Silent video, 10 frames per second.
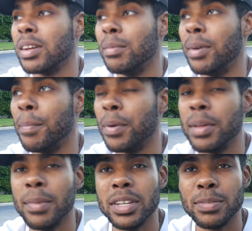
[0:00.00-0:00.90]
But pretty
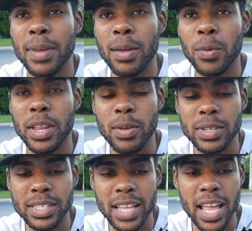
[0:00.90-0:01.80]
much, man, what he
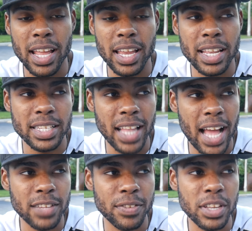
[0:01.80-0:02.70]
was saying in his
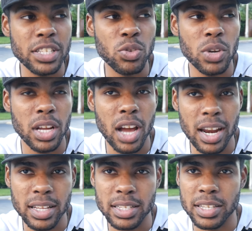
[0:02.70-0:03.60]
last video, he's doing a
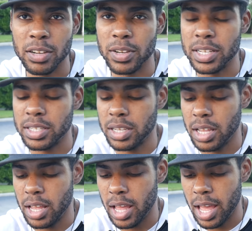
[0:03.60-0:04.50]
cutting series,
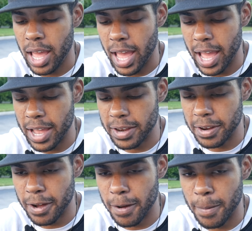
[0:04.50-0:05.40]
and
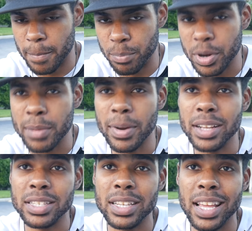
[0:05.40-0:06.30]
pretty
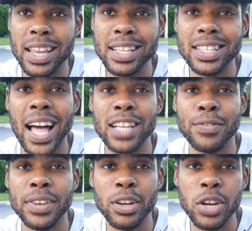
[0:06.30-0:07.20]
much in his last
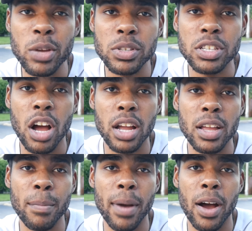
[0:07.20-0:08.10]
video he was
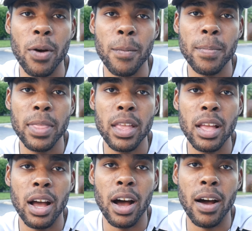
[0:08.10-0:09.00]
talking about
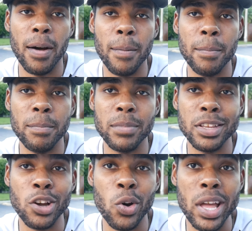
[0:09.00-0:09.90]

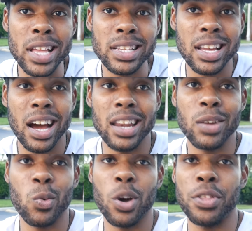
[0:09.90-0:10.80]
you know, is
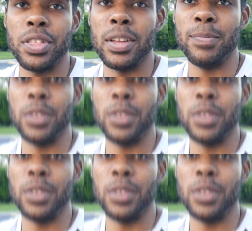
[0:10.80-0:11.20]
cutting worth it?